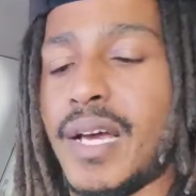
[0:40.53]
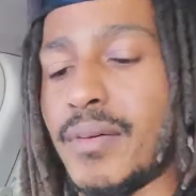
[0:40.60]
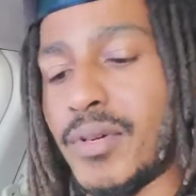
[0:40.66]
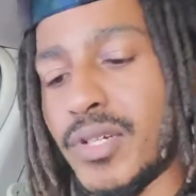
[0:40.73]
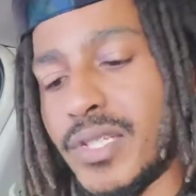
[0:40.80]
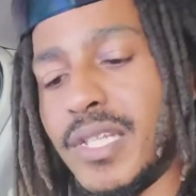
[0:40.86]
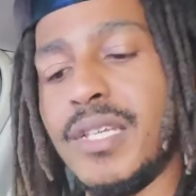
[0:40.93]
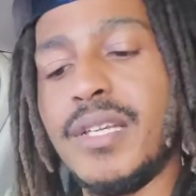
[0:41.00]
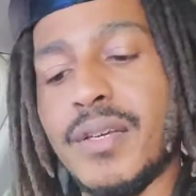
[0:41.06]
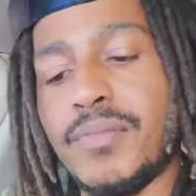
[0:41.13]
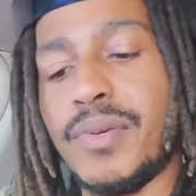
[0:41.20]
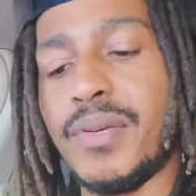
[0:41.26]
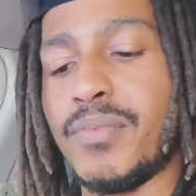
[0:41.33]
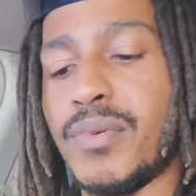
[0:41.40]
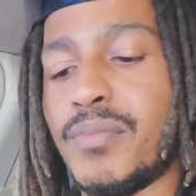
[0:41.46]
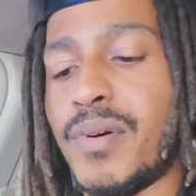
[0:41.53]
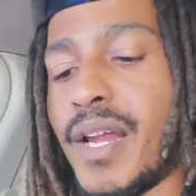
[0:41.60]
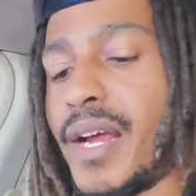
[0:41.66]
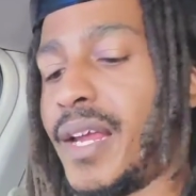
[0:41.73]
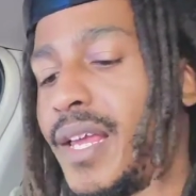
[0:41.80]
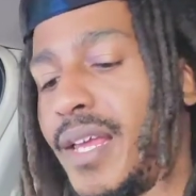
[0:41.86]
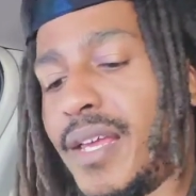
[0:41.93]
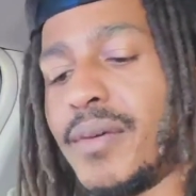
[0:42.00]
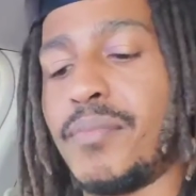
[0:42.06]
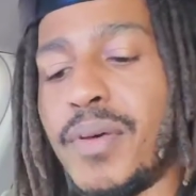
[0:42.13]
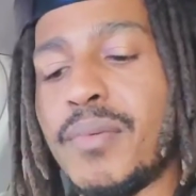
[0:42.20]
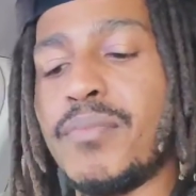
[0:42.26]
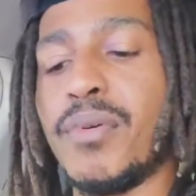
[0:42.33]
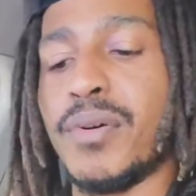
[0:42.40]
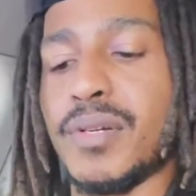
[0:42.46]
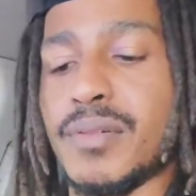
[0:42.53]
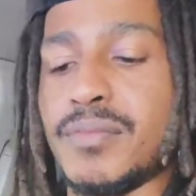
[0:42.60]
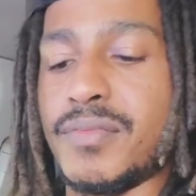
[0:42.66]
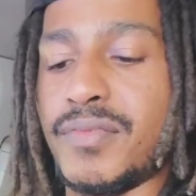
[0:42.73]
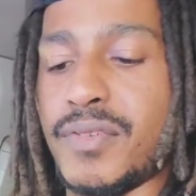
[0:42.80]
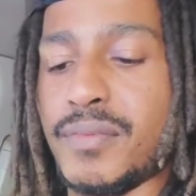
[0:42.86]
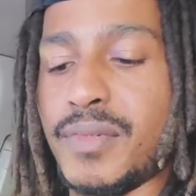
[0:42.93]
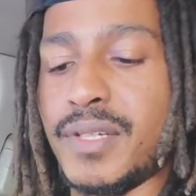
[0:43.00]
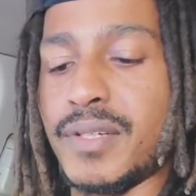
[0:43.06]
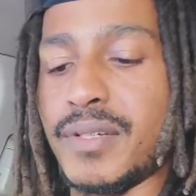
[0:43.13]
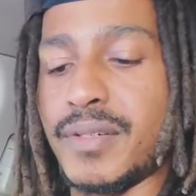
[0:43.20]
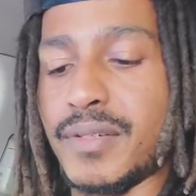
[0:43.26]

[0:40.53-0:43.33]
I'm critiquing people, but I can't pinpoint them. Feel me?